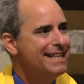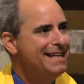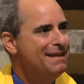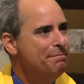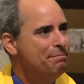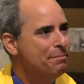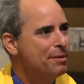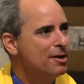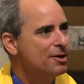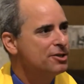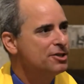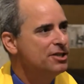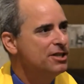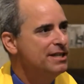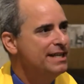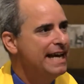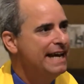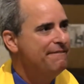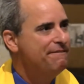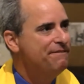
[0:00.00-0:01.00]

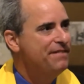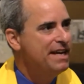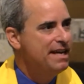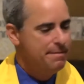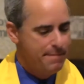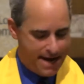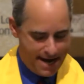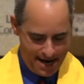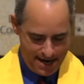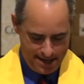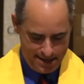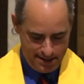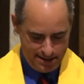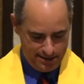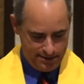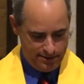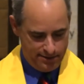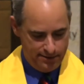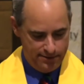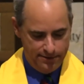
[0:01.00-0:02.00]
impersonate
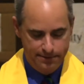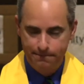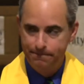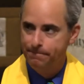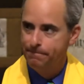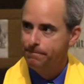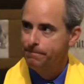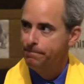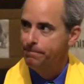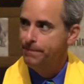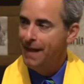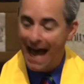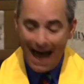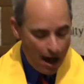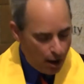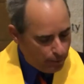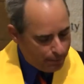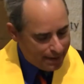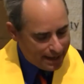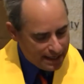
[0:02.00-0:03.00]
females.
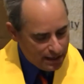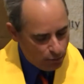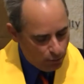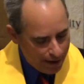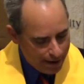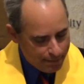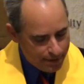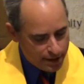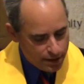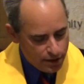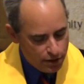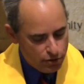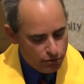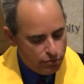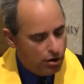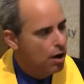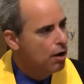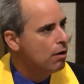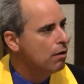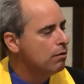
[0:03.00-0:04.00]
How many women do you
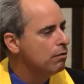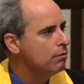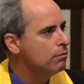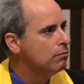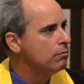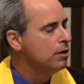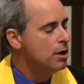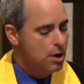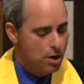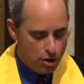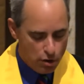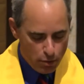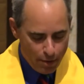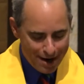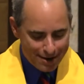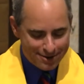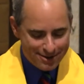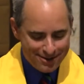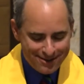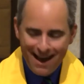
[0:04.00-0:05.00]
know who
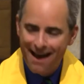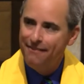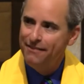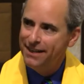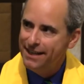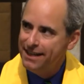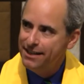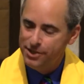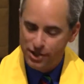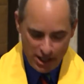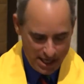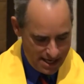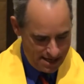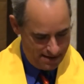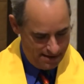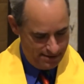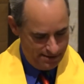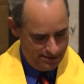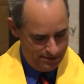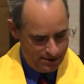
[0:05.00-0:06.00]
wear seven inch
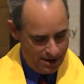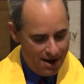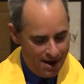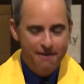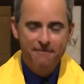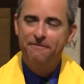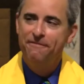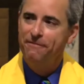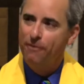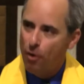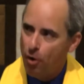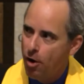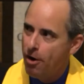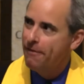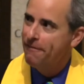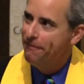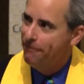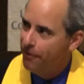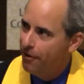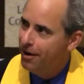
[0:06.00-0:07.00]
heels, four
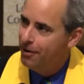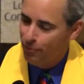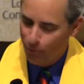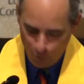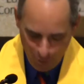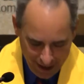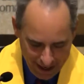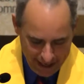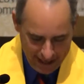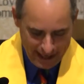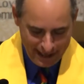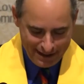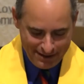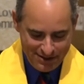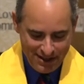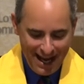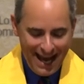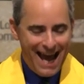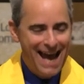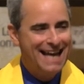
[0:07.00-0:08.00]
foot
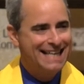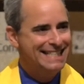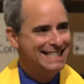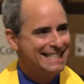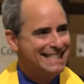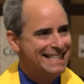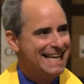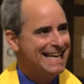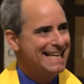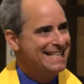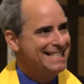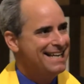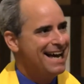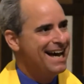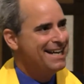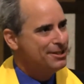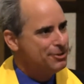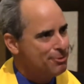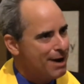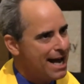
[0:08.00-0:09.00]
wigs, and skin
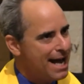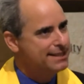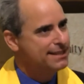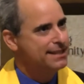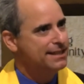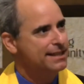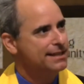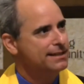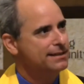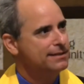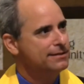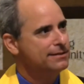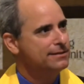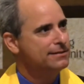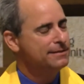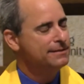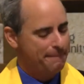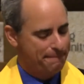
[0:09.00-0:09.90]
tight dresses?